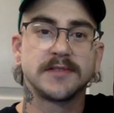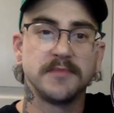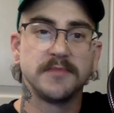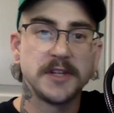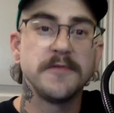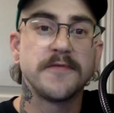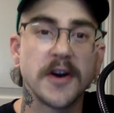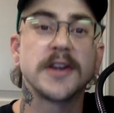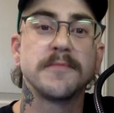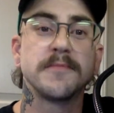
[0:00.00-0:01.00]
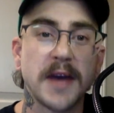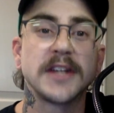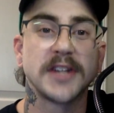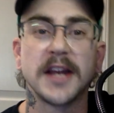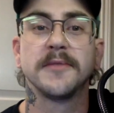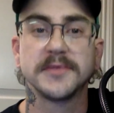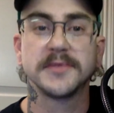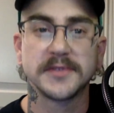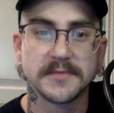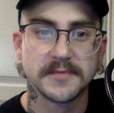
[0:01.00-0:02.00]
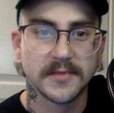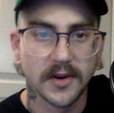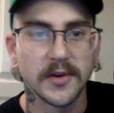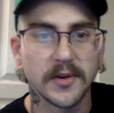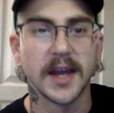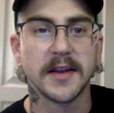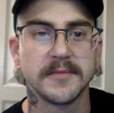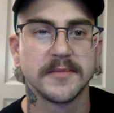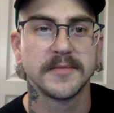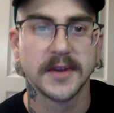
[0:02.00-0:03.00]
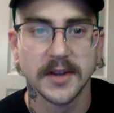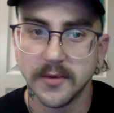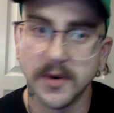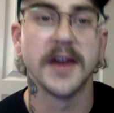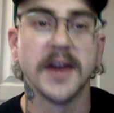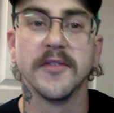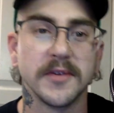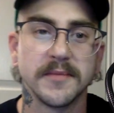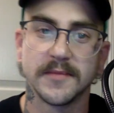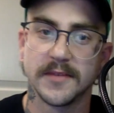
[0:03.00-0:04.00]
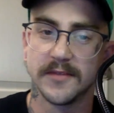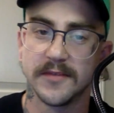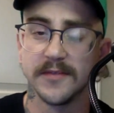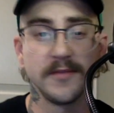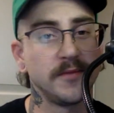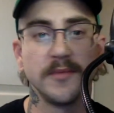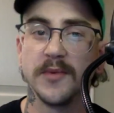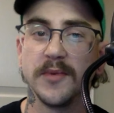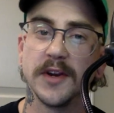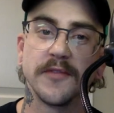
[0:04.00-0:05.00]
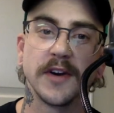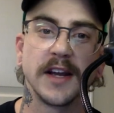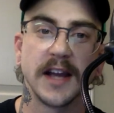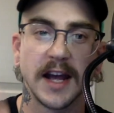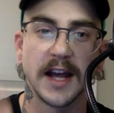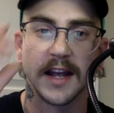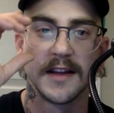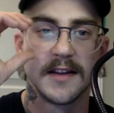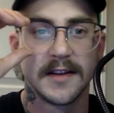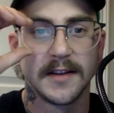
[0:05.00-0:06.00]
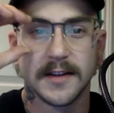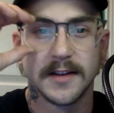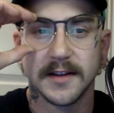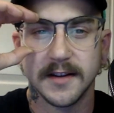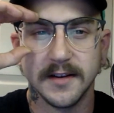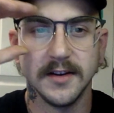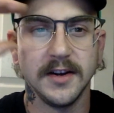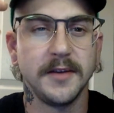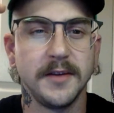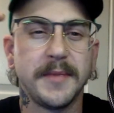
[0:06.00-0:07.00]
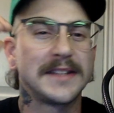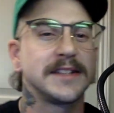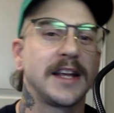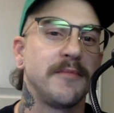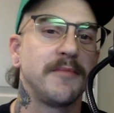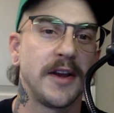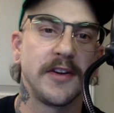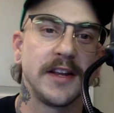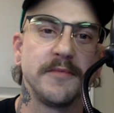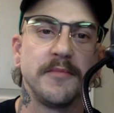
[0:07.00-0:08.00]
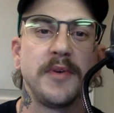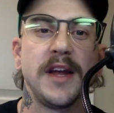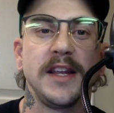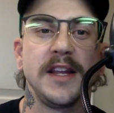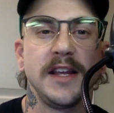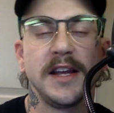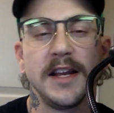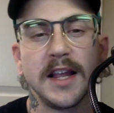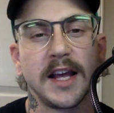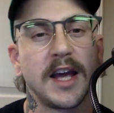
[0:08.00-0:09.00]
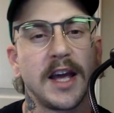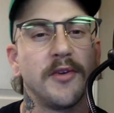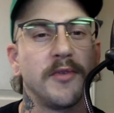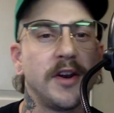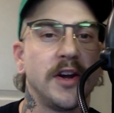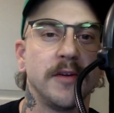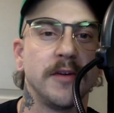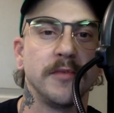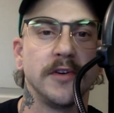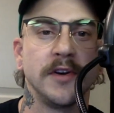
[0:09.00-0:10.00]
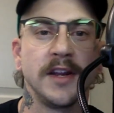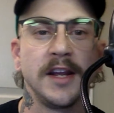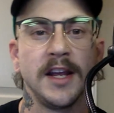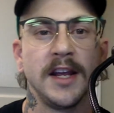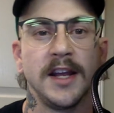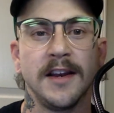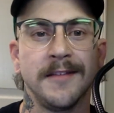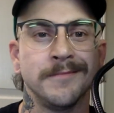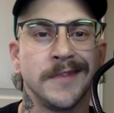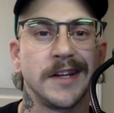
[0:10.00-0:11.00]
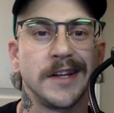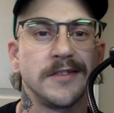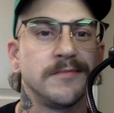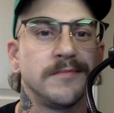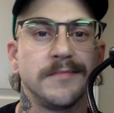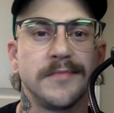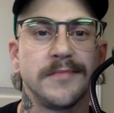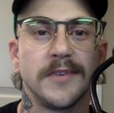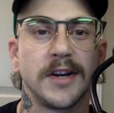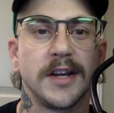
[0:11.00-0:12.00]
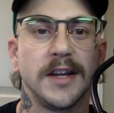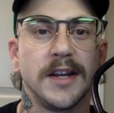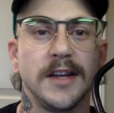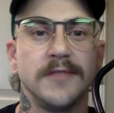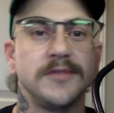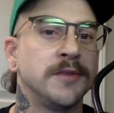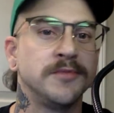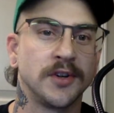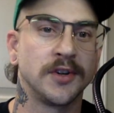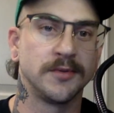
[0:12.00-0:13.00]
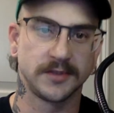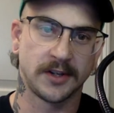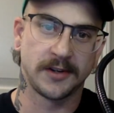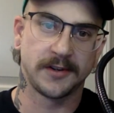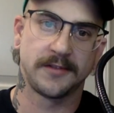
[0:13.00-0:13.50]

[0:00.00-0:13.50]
the fucking Patch Adams. Okay, whatever. Weird fucking guy. Imagine, like, Marion Pettie and, like, L. Ron Hubbard and, like, fucking Jim Jones all